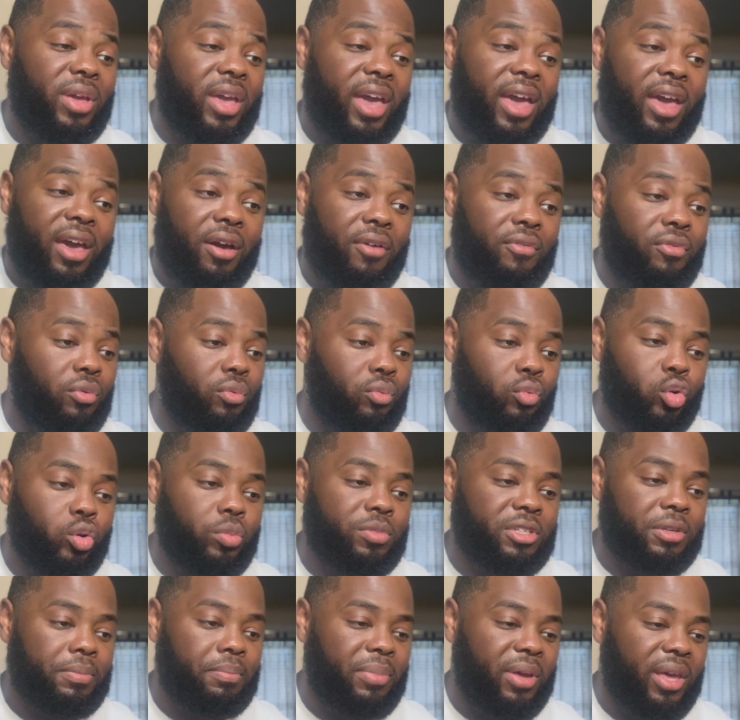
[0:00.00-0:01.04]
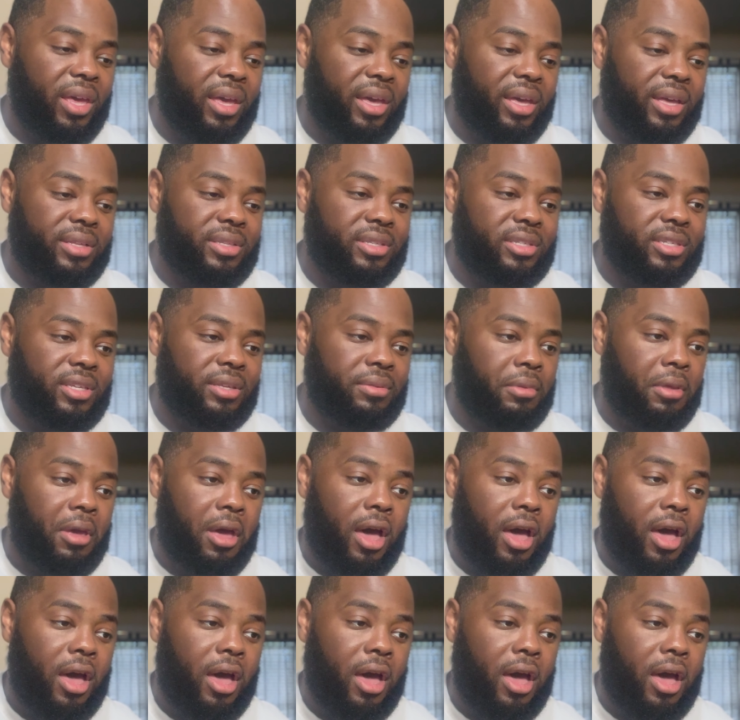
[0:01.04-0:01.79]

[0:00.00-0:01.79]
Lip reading: have rooms and beds.